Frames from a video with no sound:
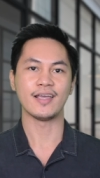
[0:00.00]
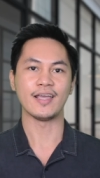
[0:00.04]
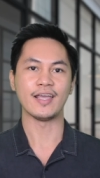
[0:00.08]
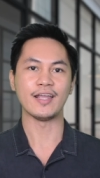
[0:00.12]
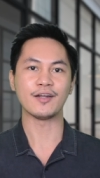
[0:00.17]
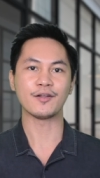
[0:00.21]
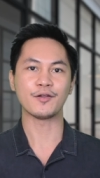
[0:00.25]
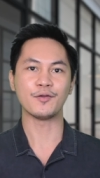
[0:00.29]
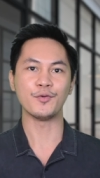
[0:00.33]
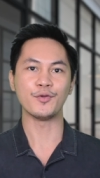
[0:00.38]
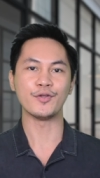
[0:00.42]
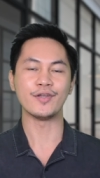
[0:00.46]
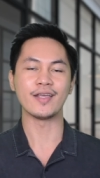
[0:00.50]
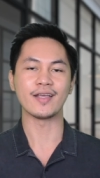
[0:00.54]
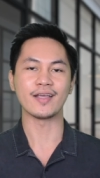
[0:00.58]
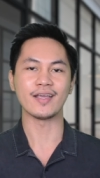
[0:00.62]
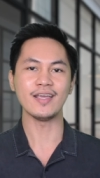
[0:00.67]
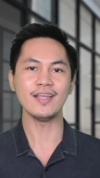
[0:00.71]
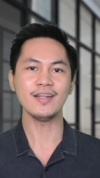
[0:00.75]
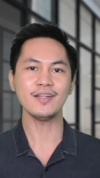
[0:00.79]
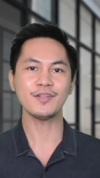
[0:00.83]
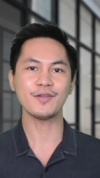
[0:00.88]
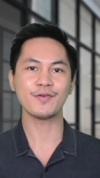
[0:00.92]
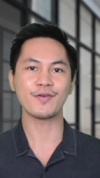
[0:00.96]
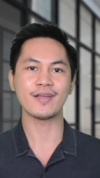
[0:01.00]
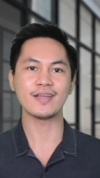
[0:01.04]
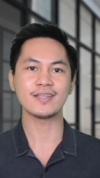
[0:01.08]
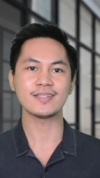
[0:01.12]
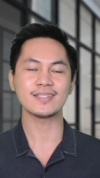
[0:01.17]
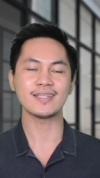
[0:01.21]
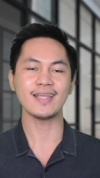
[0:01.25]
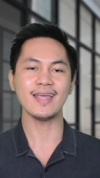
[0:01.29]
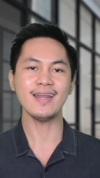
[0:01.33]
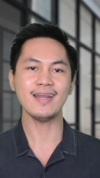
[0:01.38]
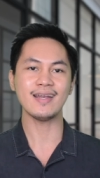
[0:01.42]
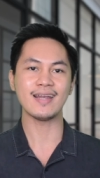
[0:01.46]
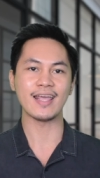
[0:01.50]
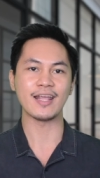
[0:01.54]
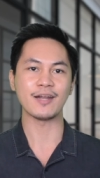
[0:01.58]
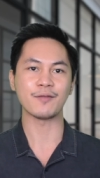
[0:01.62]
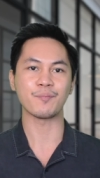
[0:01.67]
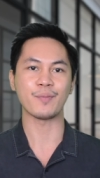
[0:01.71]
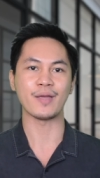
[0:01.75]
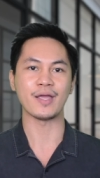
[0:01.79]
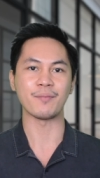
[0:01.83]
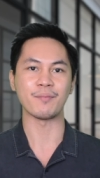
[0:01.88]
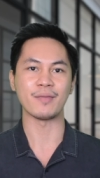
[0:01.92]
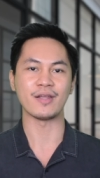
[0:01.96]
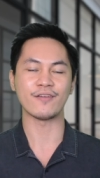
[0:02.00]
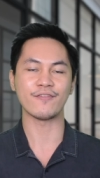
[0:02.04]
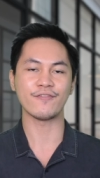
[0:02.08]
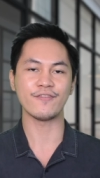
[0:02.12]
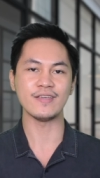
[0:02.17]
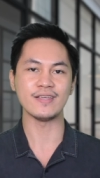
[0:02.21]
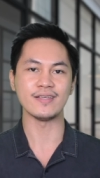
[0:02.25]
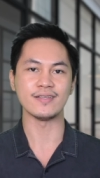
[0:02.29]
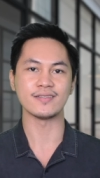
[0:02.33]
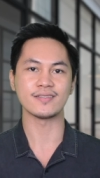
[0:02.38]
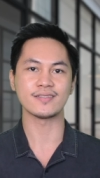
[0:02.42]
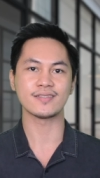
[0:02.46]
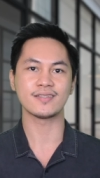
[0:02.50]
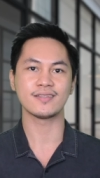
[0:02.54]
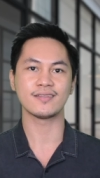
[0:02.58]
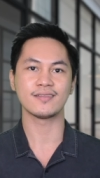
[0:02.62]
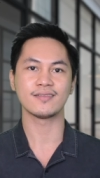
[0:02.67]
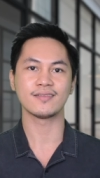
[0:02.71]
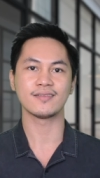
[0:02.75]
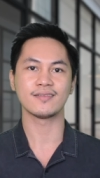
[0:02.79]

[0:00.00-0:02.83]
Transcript: including interest and late payment fees.